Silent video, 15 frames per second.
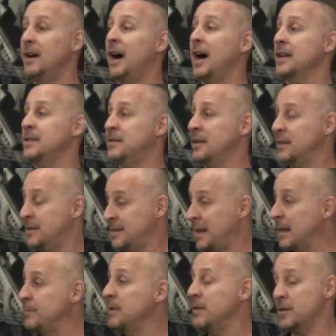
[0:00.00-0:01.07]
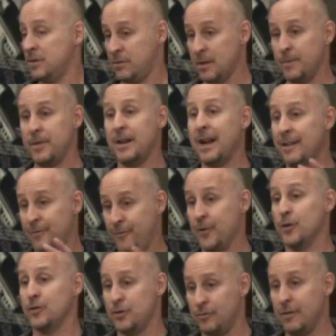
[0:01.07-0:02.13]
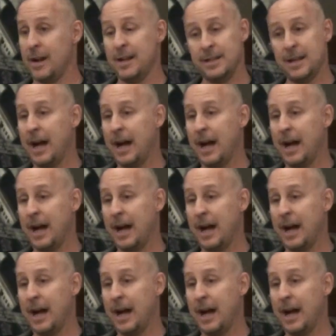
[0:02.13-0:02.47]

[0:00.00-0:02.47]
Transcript: I said, "Send me the script that I first read,